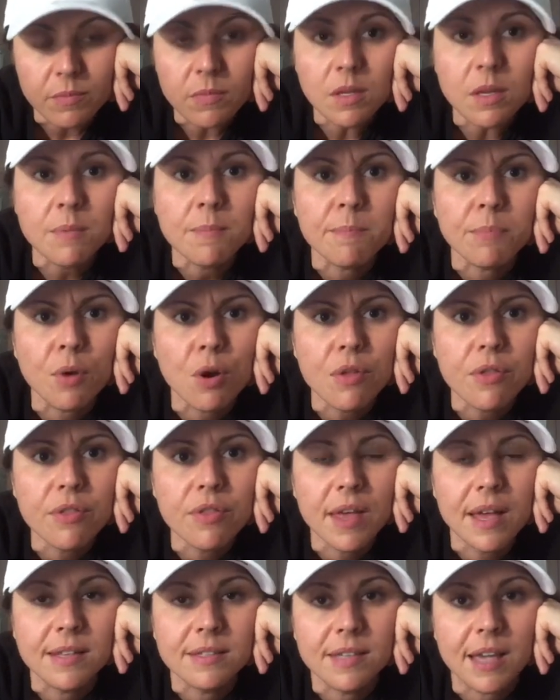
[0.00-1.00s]

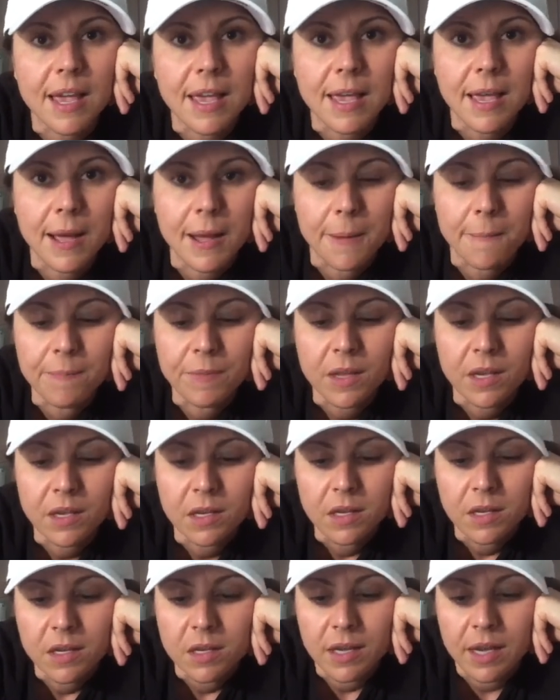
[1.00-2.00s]
broth as a
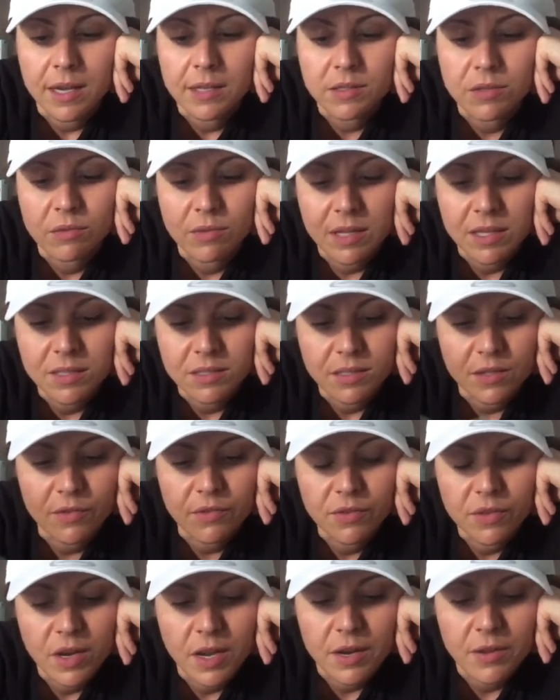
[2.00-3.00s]

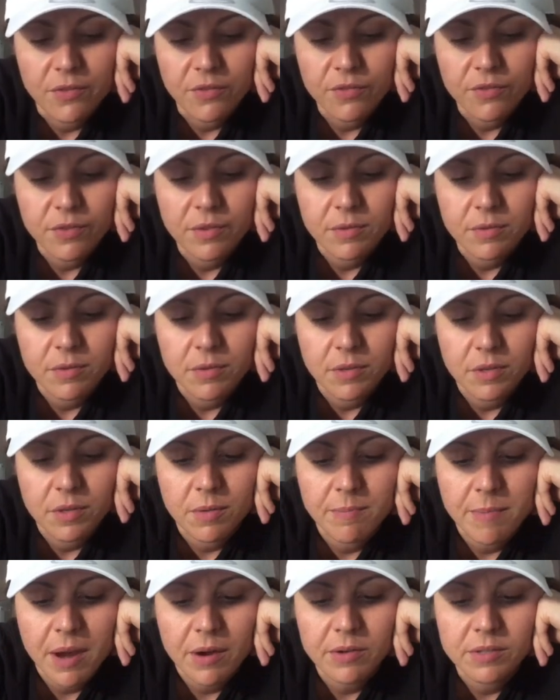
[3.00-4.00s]
relative kind of
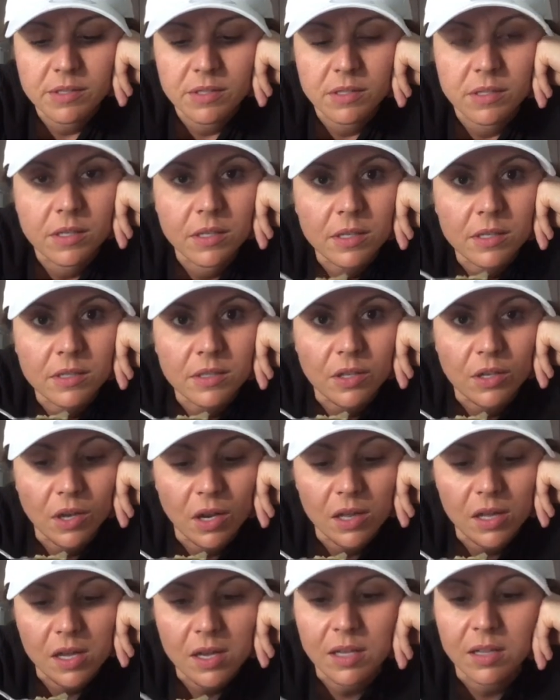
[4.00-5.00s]
comparison. So
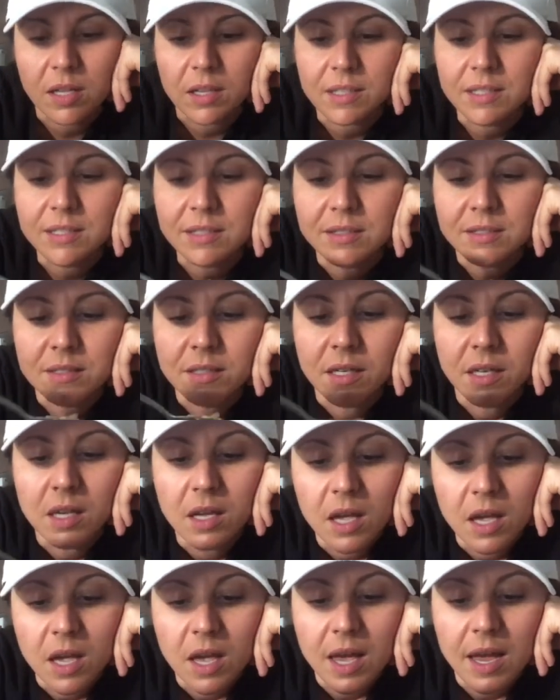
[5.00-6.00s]
I like it like this,
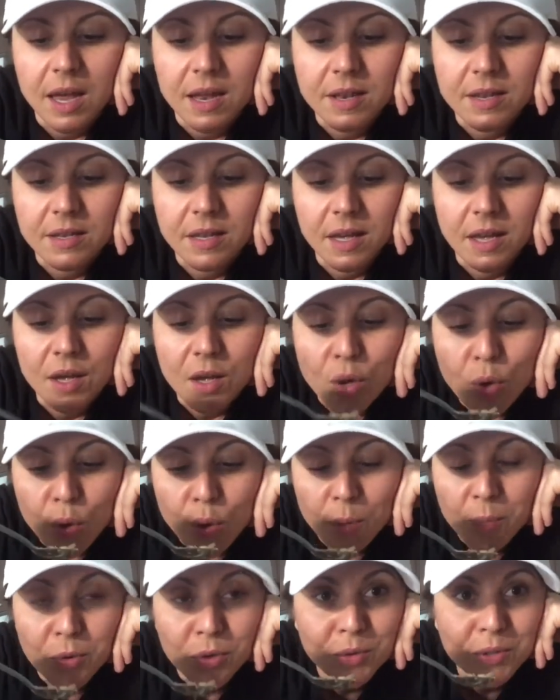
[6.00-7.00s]
and I'm
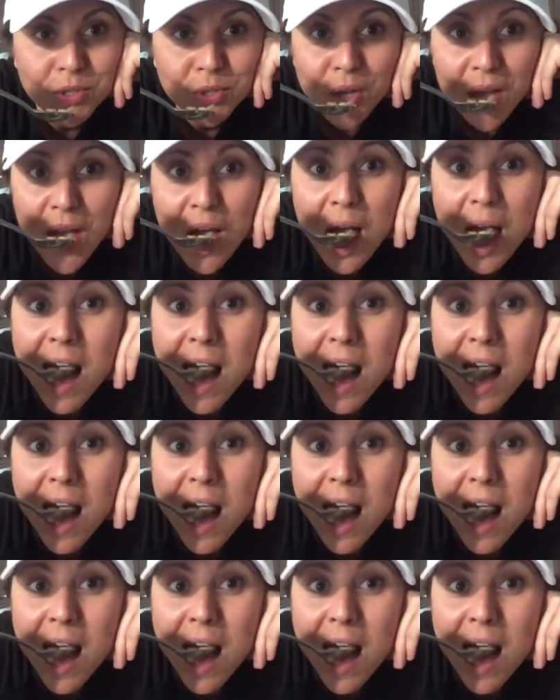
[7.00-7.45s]
going to enjoy it.